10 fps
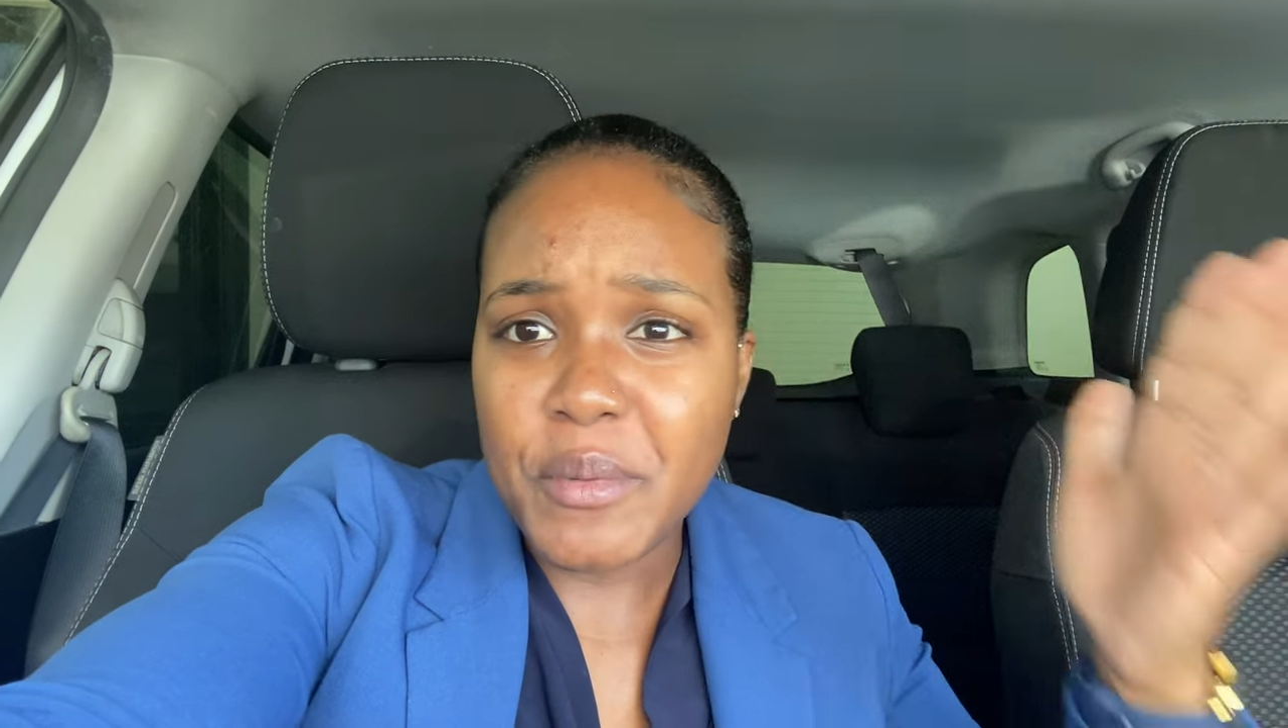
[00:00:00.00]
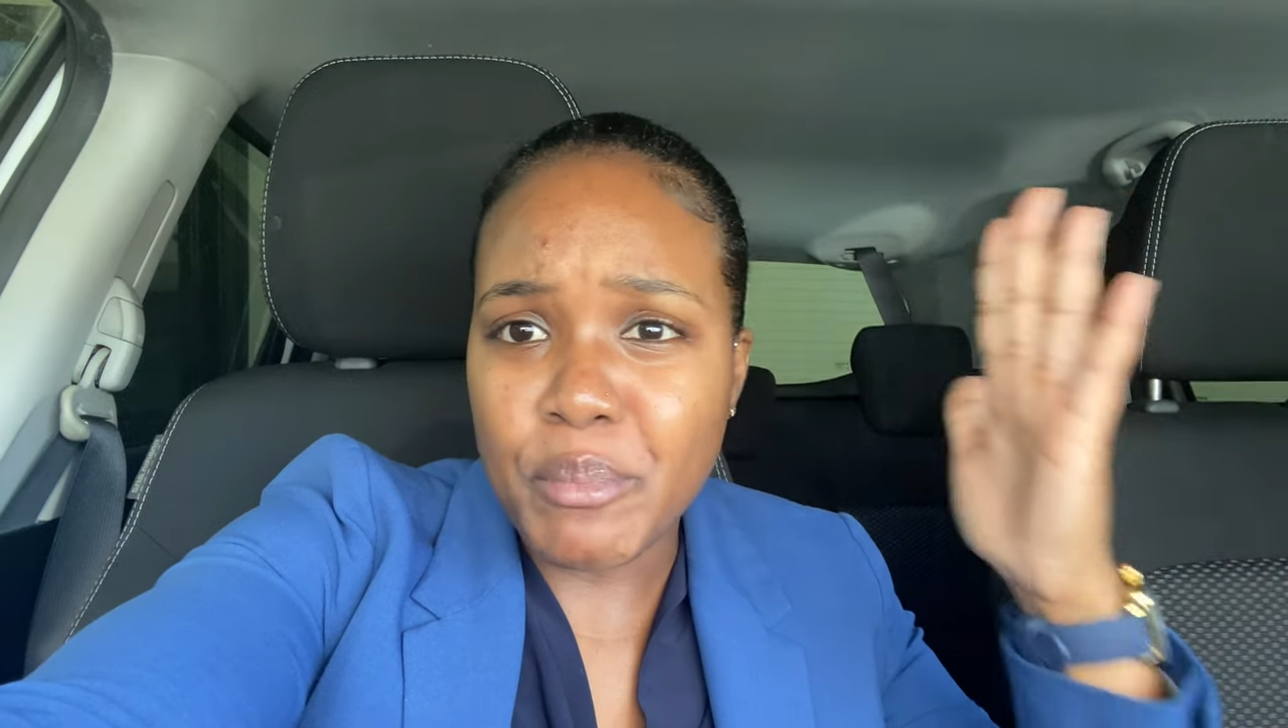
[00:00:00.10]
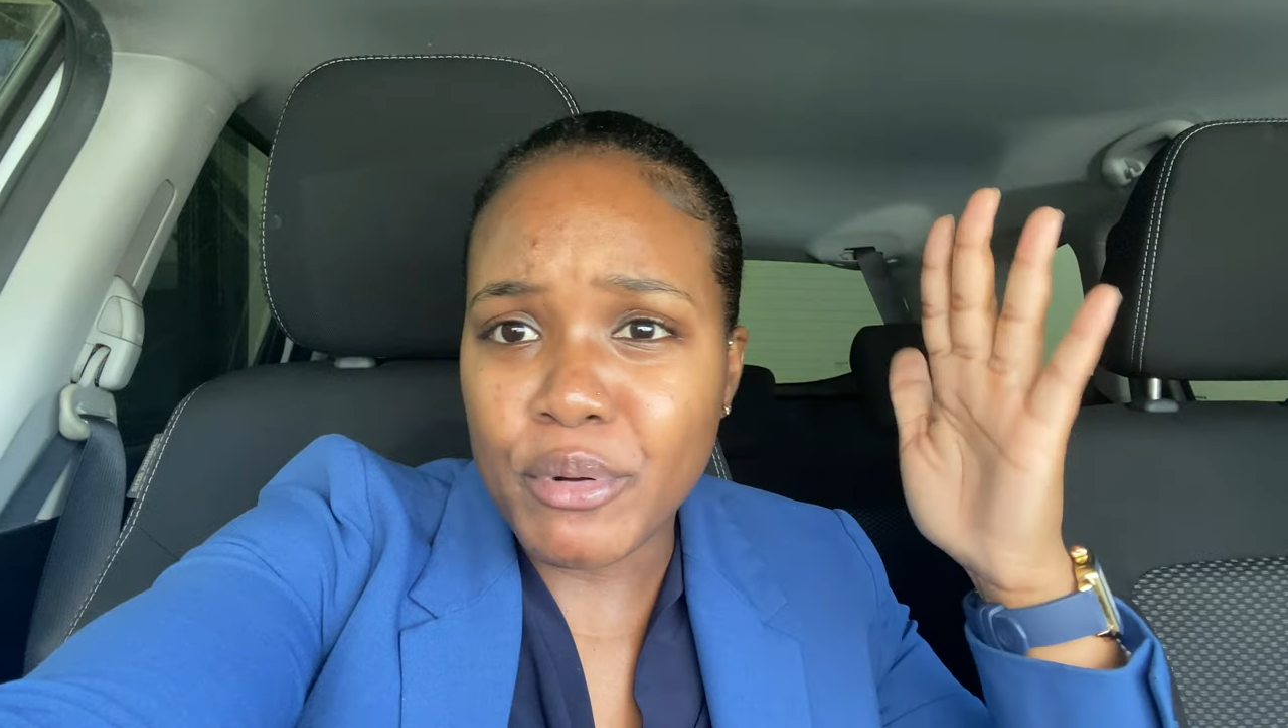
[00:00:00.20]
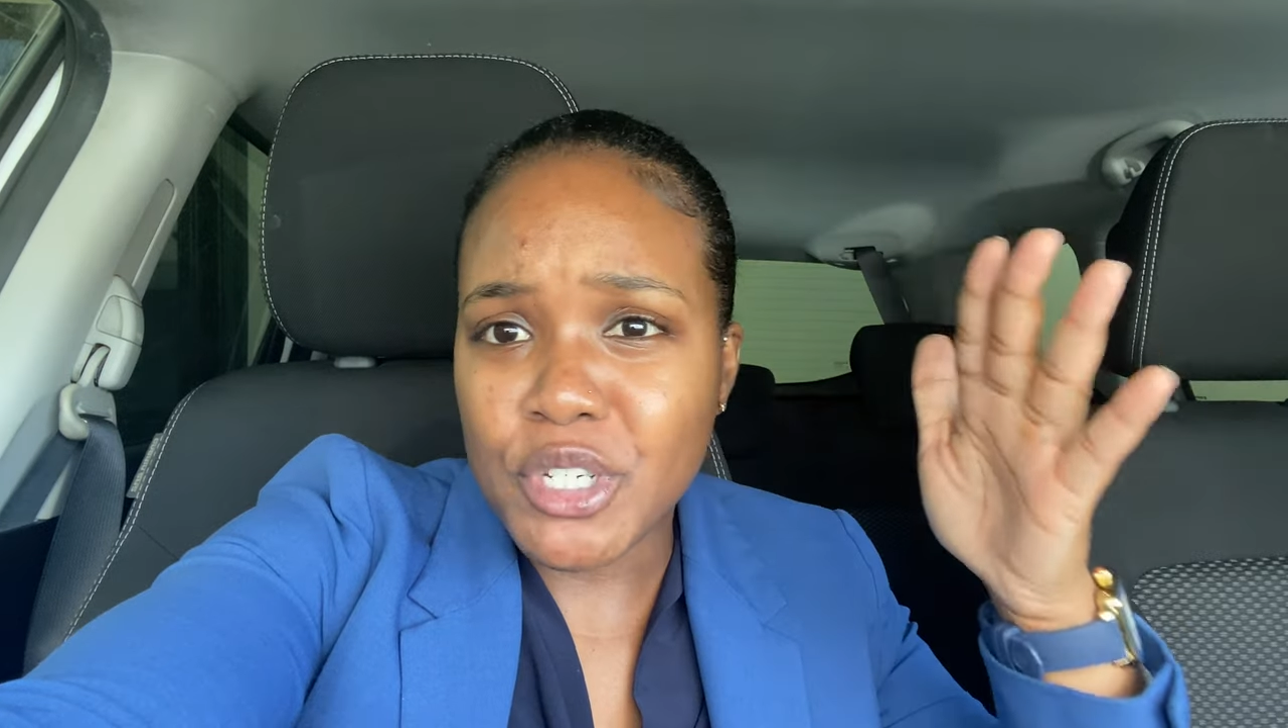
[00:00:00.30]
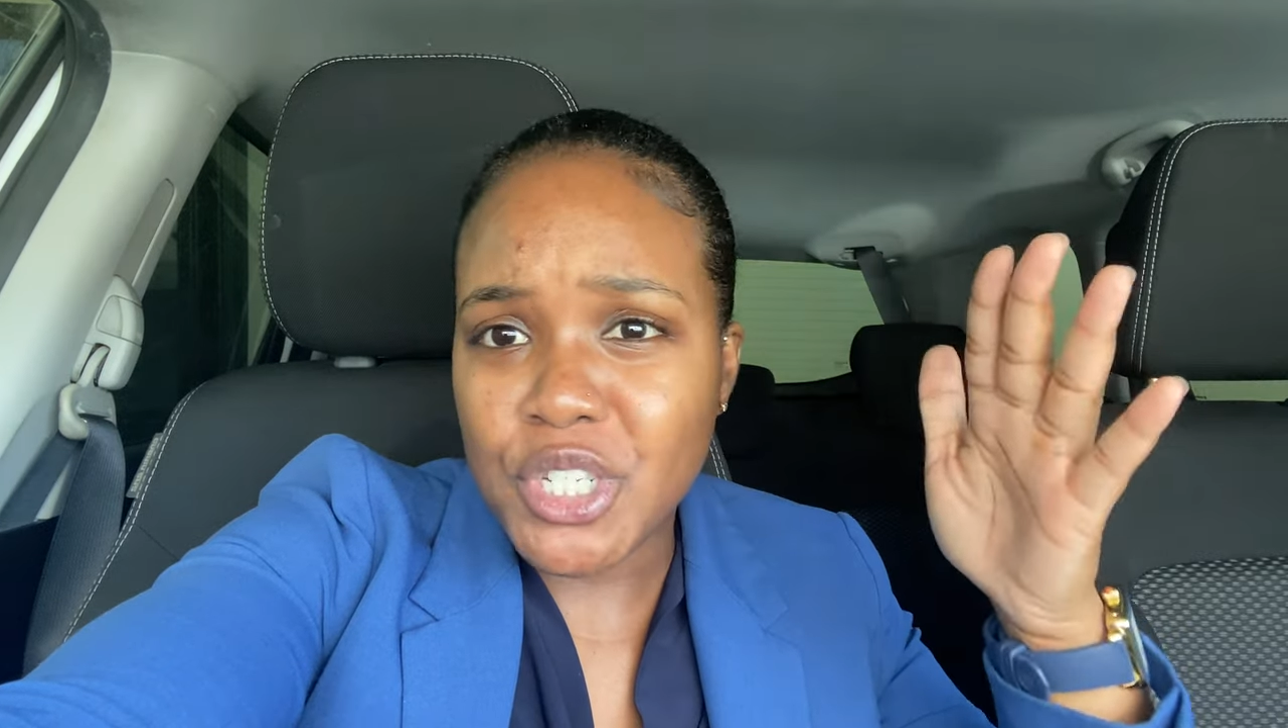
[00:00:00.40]
a
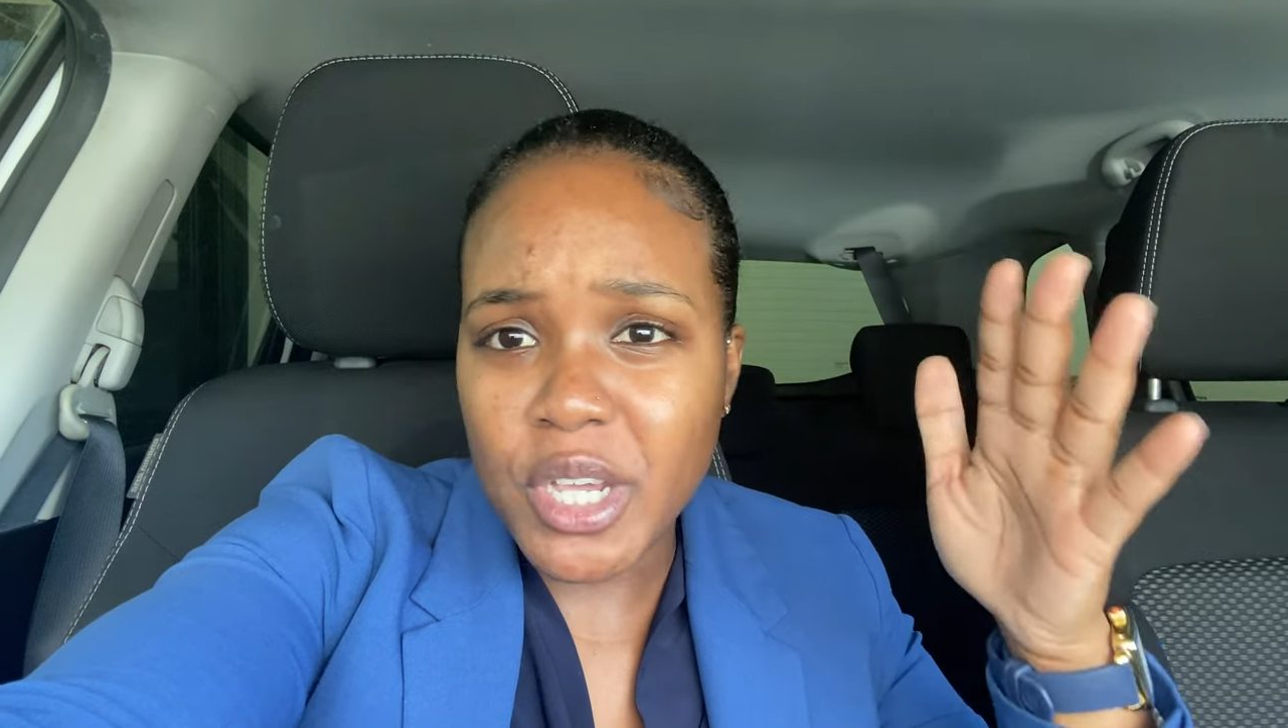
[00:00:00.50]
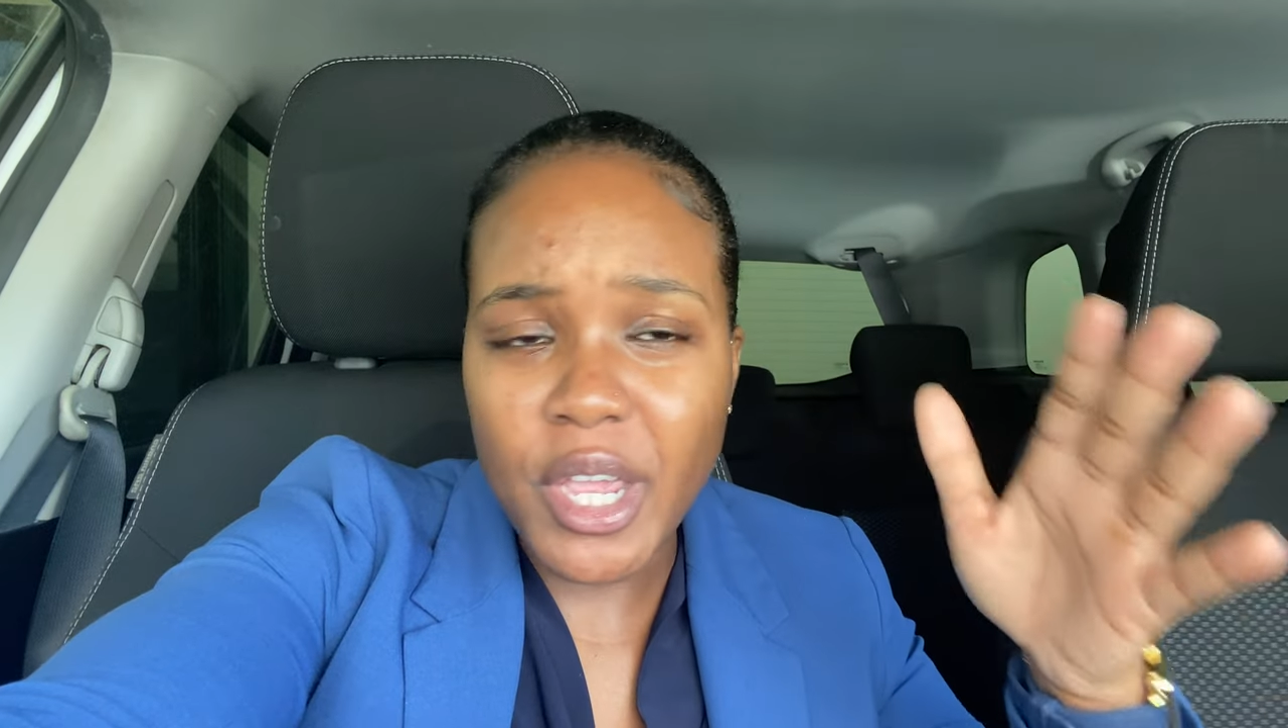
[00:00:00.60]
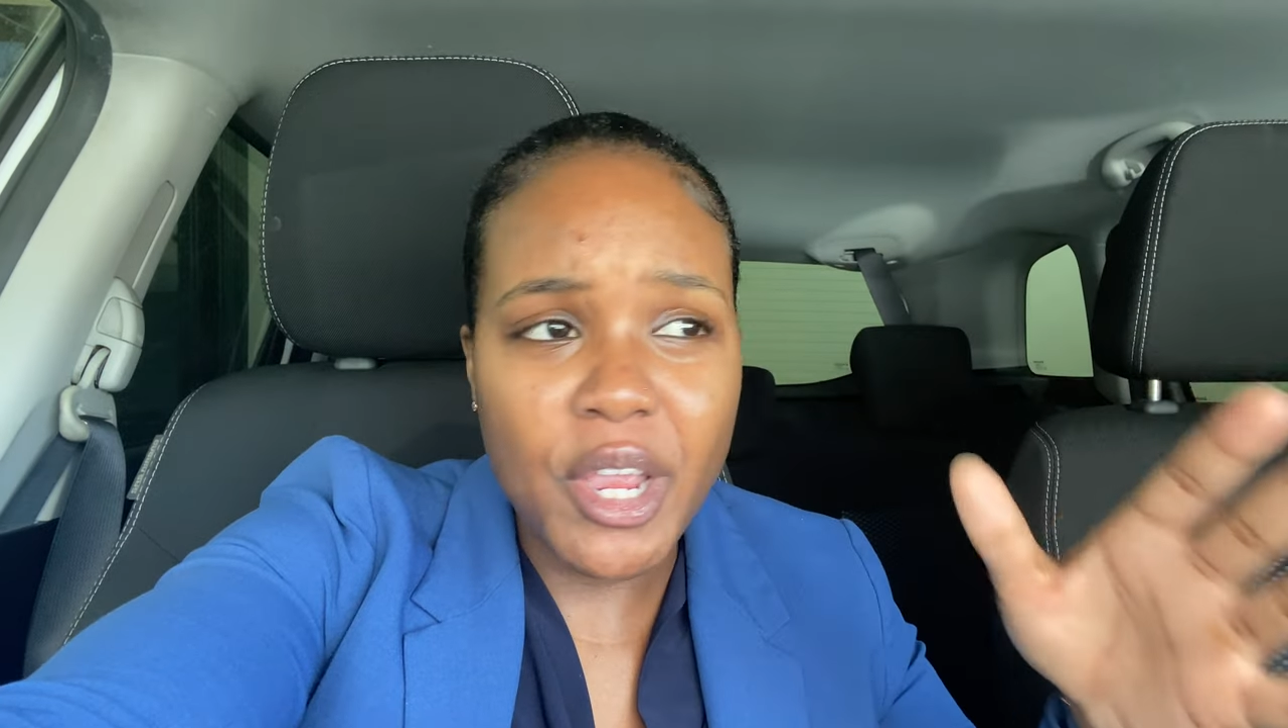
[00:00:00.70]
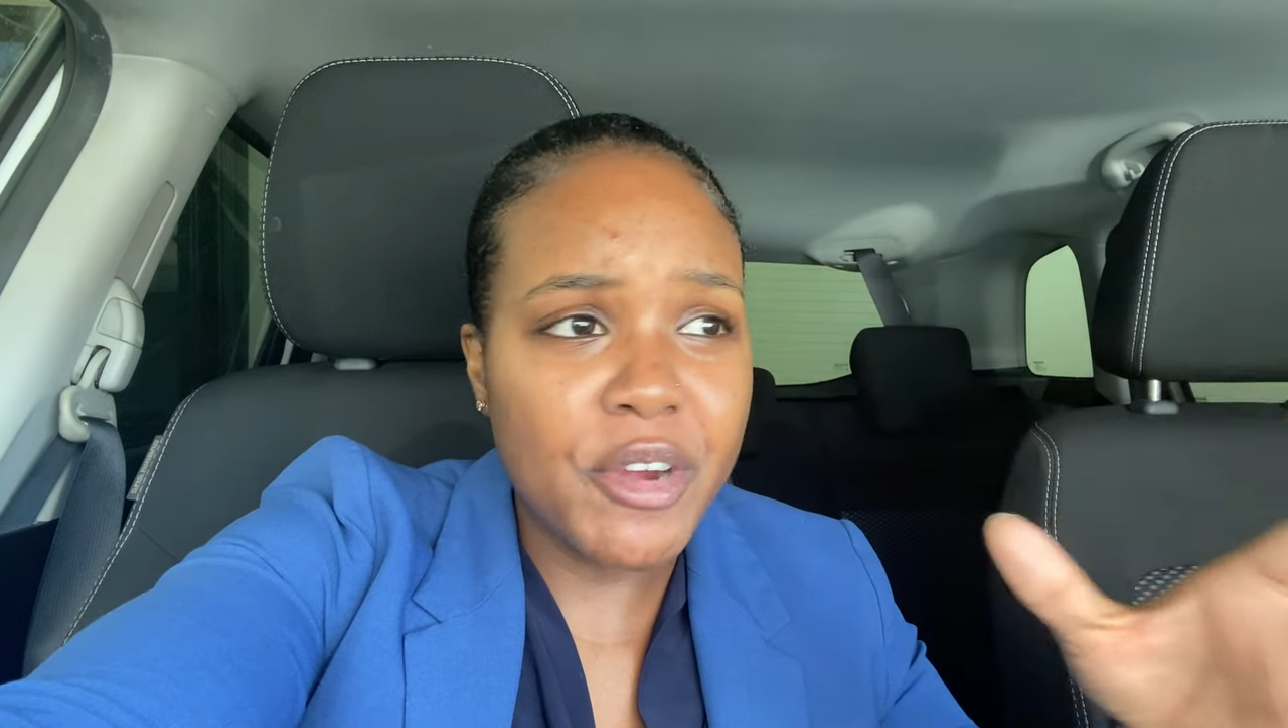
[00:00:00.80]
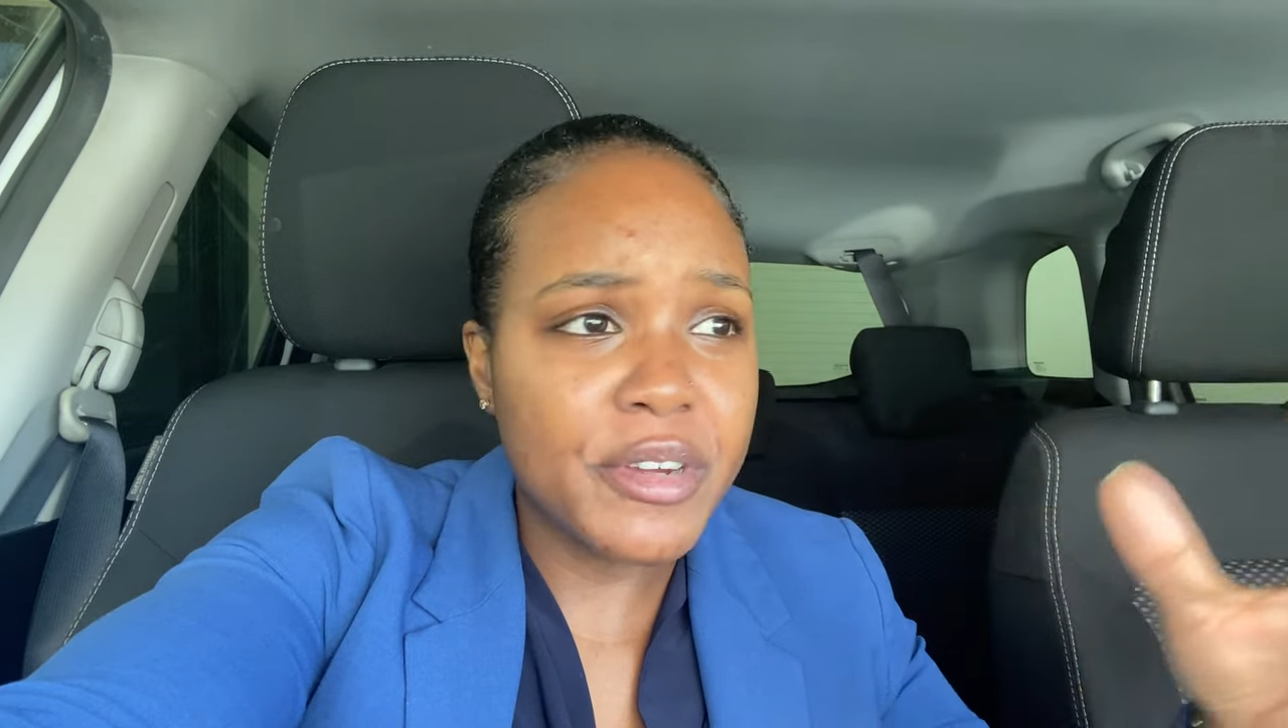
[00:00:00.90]
brush your
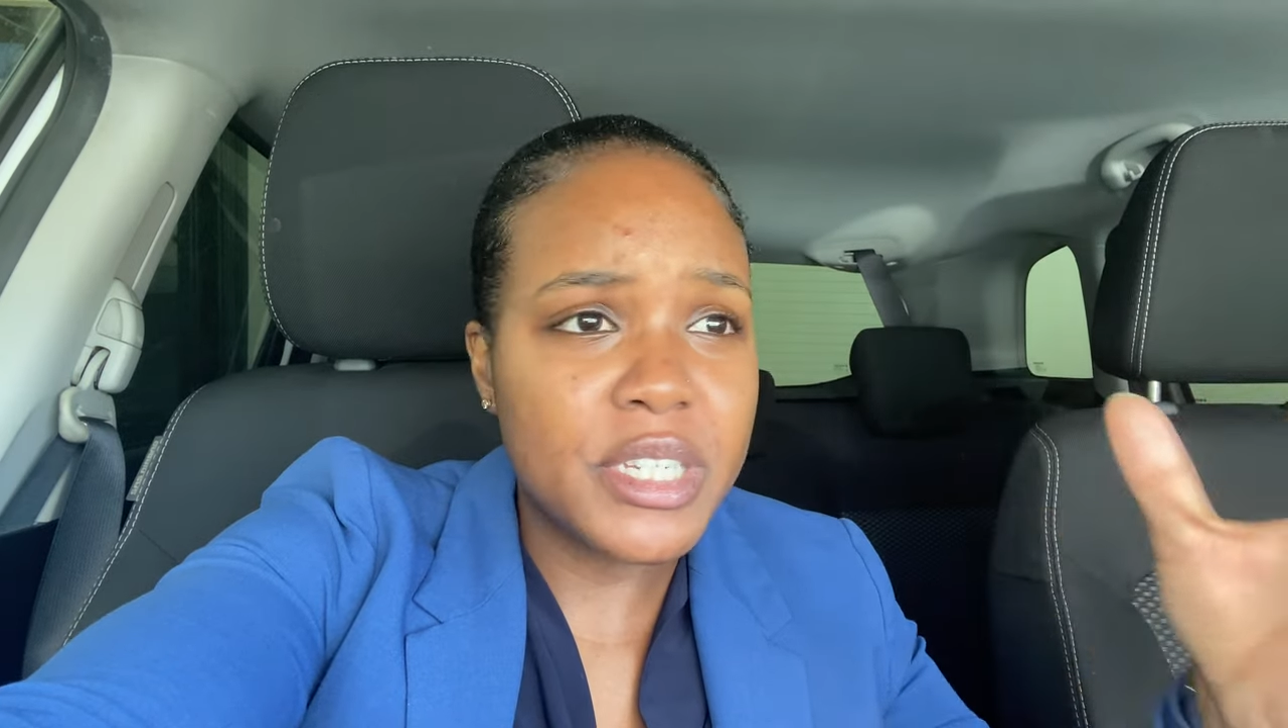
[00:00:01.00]
hair,